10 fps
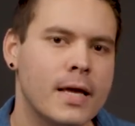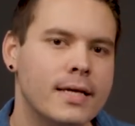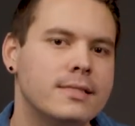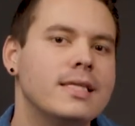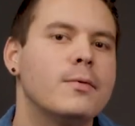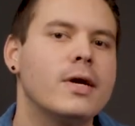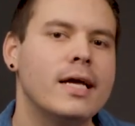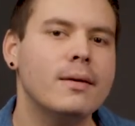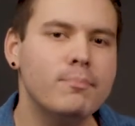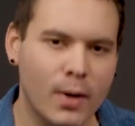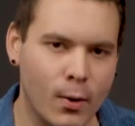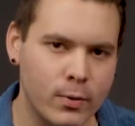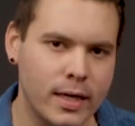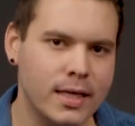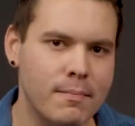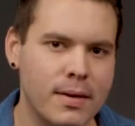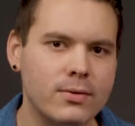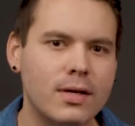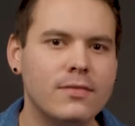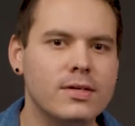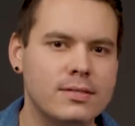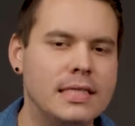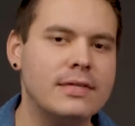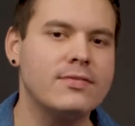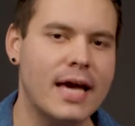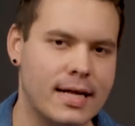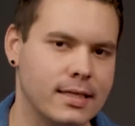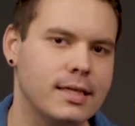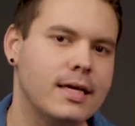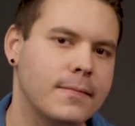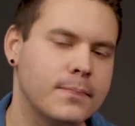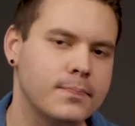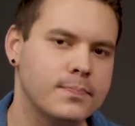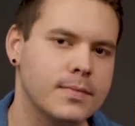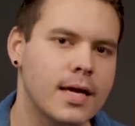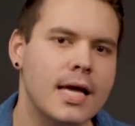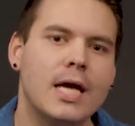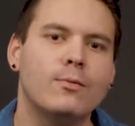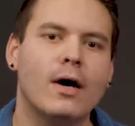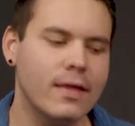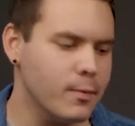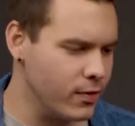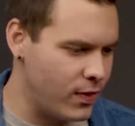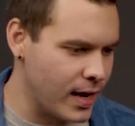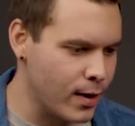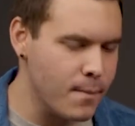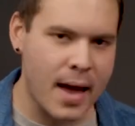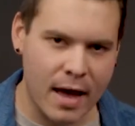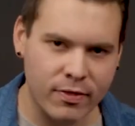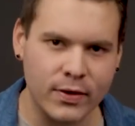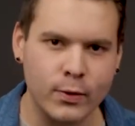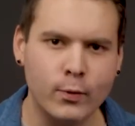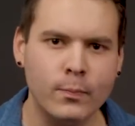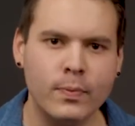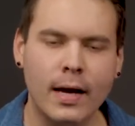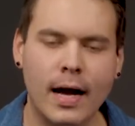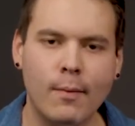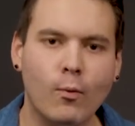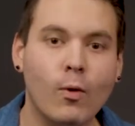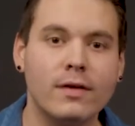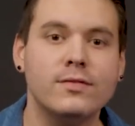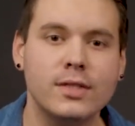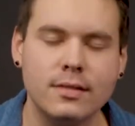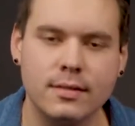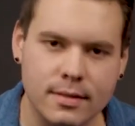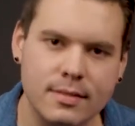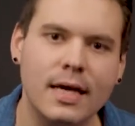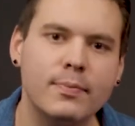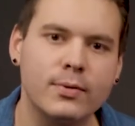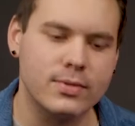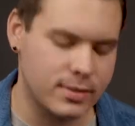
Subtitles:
See, they were in a boat in the middle of the Sea of Galilee. And while they were there, Matthew, one of Jesus' disciples,